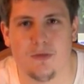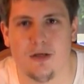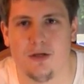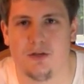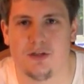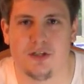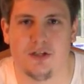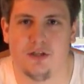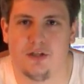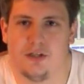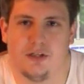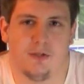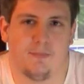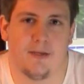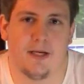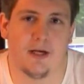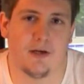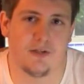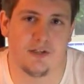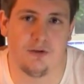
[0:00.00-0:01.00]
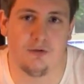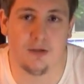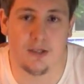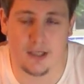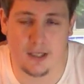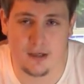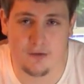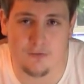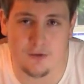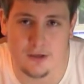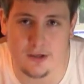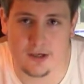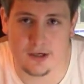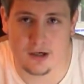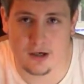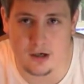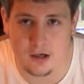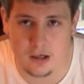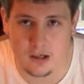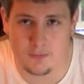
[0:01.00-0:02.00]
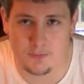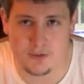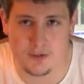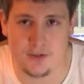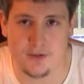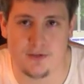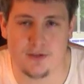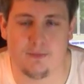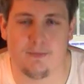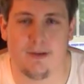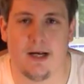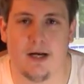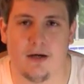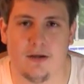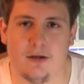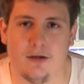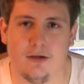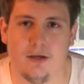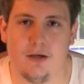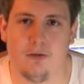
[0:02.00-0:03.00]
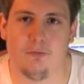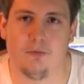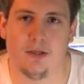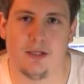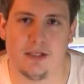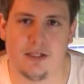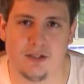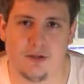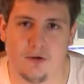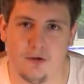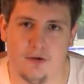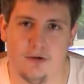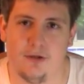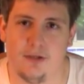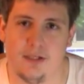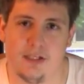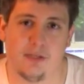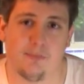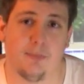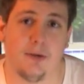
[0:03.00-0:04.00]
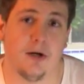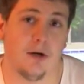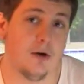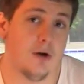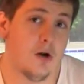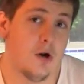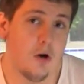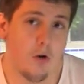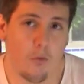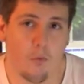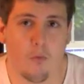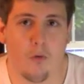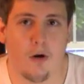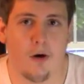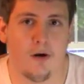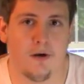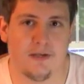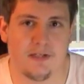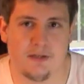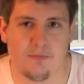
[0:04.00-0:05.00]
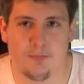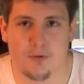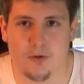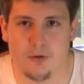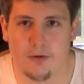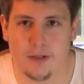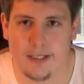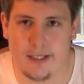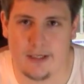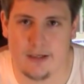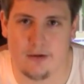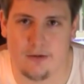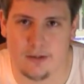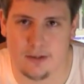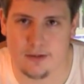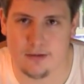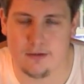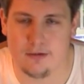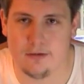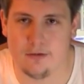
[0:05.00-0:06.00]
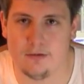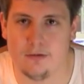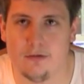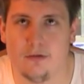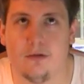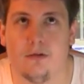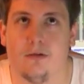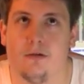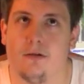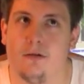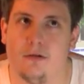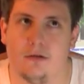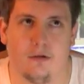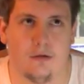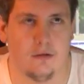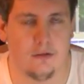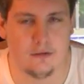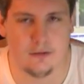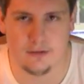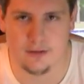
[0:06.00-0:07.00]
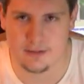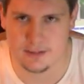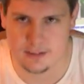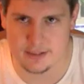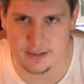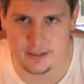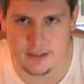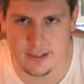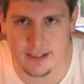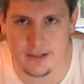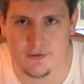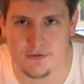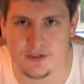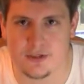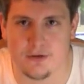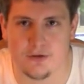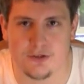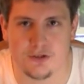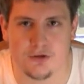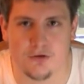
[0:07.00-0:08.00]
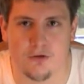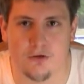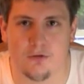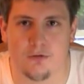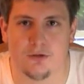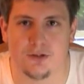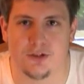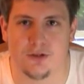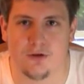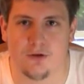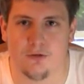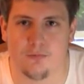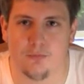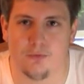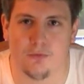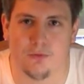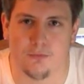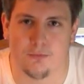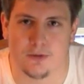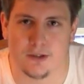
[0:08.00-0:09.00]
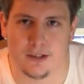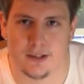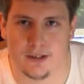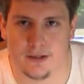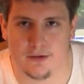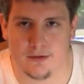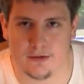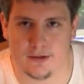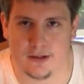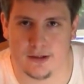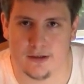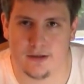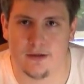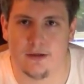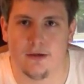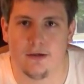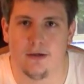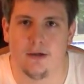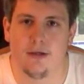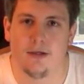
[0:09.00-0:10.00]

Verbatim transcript: It's just because you didn't have a lot of options back in the day when they started this, but watts per gallon. Ugh, that's like nails on a chalkboard when I hear that.